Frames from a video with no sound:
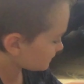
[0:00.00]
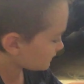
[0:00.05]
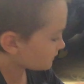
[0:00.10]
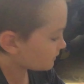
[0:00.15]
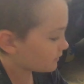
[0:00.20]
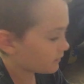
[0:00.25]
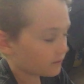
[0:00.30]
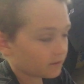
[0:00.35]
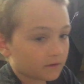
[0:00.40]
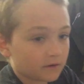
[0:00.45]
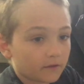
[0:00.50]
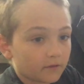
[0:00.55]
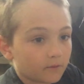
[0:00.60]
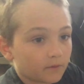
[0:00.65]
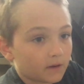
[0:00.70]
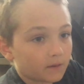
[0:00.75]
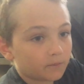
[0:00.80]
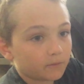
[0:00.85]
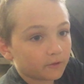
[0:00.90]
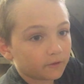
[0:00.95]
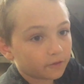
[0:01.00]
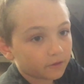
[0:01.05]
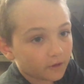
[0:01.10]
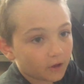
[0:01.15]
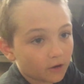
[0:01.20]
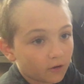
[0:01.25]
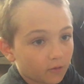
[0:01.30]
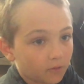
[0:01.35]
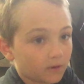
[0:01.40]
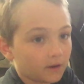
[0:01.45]
Got another one with
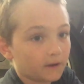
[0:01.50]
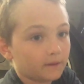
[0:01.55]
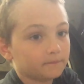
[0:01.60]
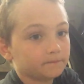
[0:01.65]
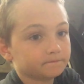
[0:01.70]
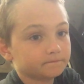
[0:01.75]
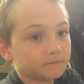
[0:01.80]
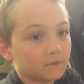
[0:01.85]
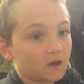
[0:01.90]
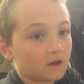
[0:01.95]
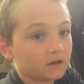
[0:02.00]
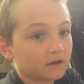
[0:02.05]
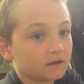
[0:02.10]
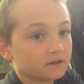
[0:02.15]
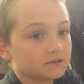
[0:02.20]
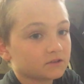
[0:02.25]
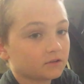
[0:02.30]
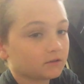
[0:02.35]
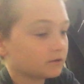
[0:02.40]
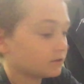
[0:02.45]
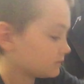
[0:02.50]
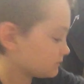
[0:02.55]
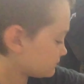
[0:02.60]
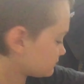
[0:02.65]
no markings on it.